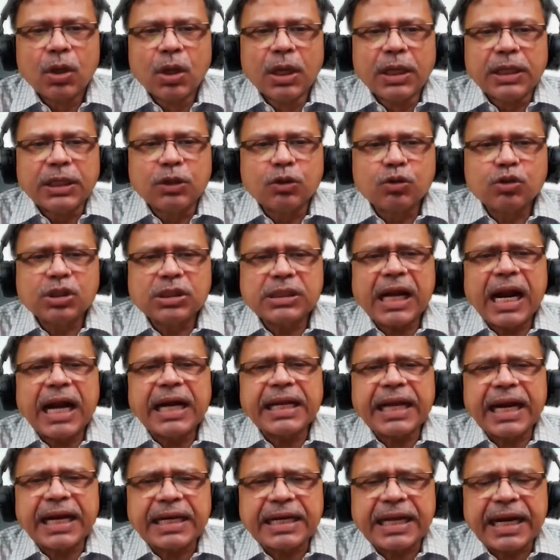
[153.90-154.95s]
You start
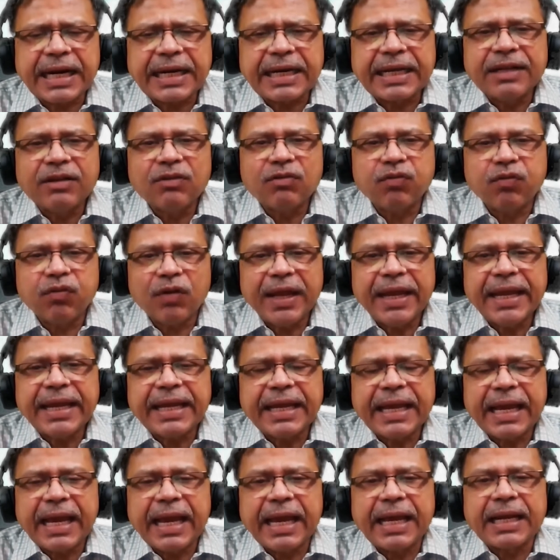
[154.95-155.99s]
attracting fake
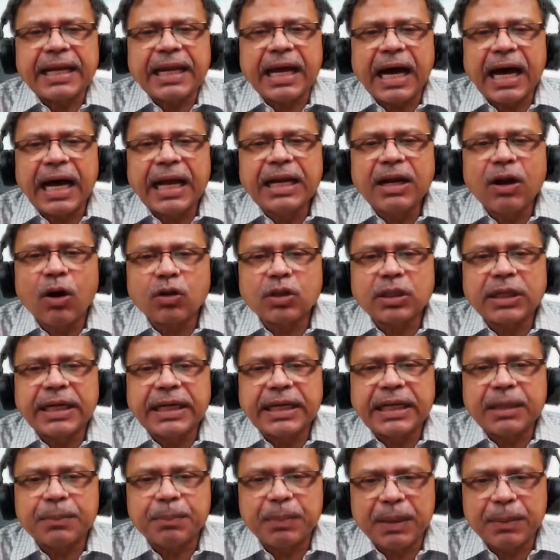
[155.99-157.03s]
and
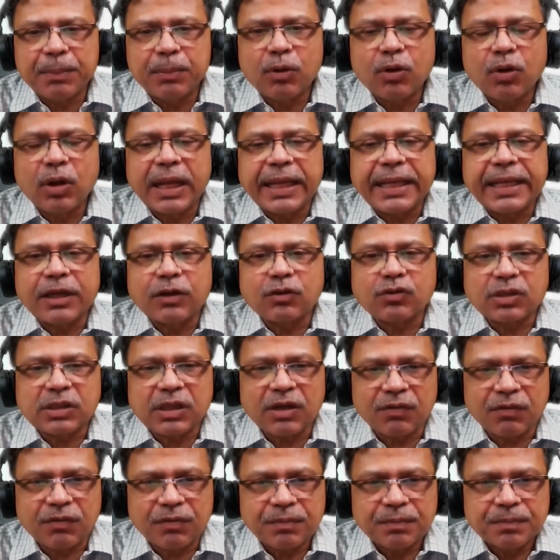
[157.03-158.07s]
unauthentic people like
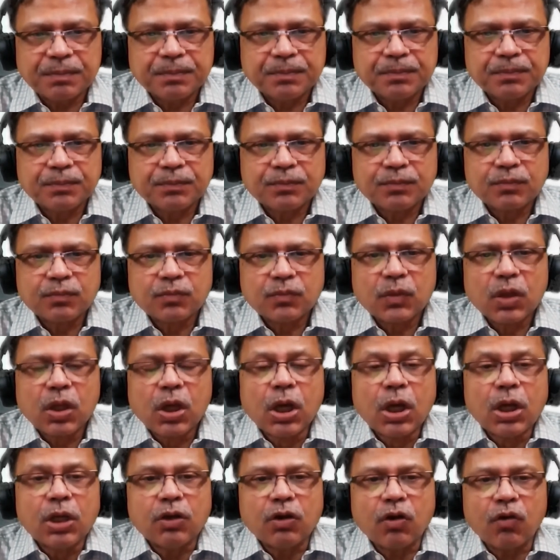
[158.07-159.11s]
yourself.
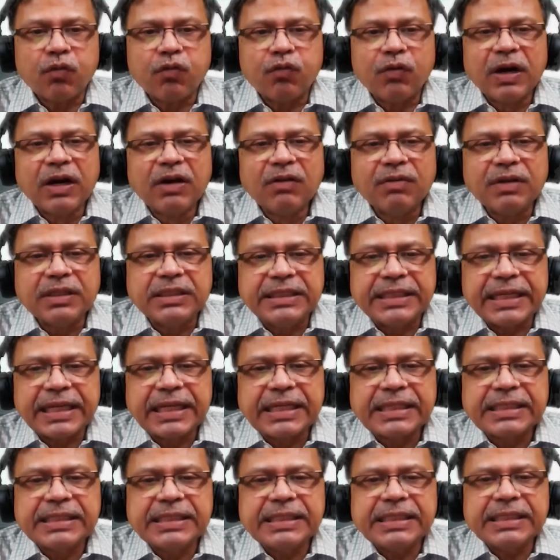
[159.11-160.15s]
You are filled with
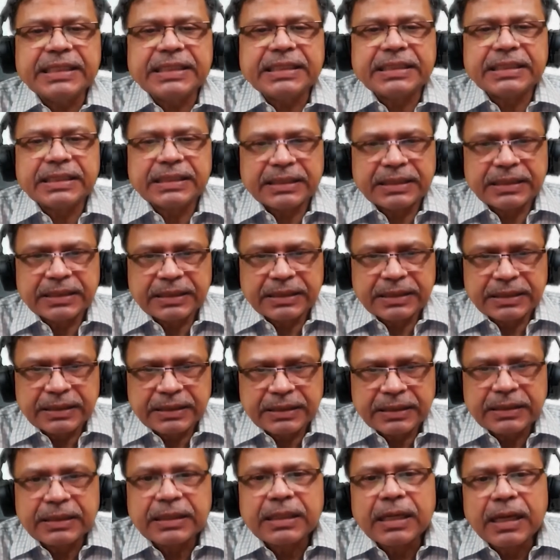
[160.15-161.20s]
jealousy
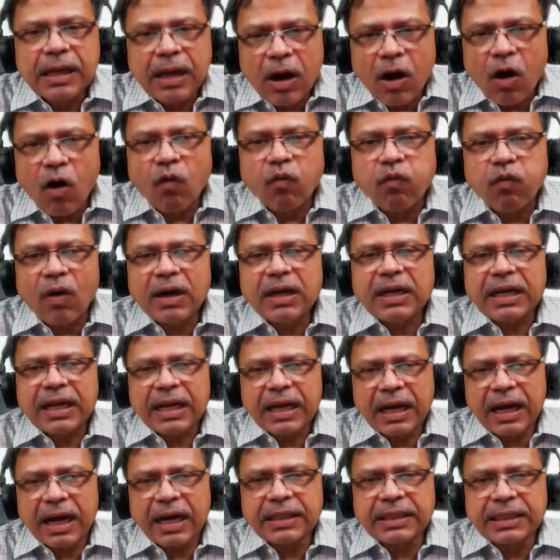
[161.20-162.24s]
of what
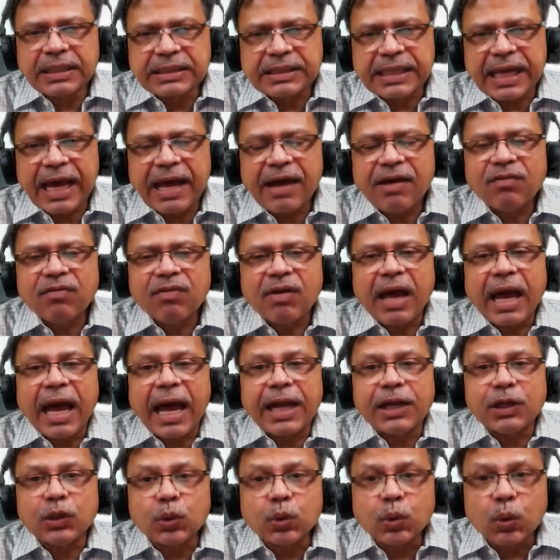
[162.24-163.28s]
others have
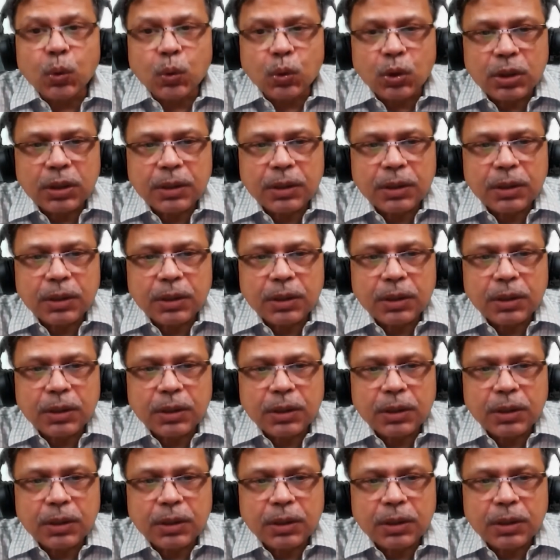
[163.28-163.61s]
and you don't.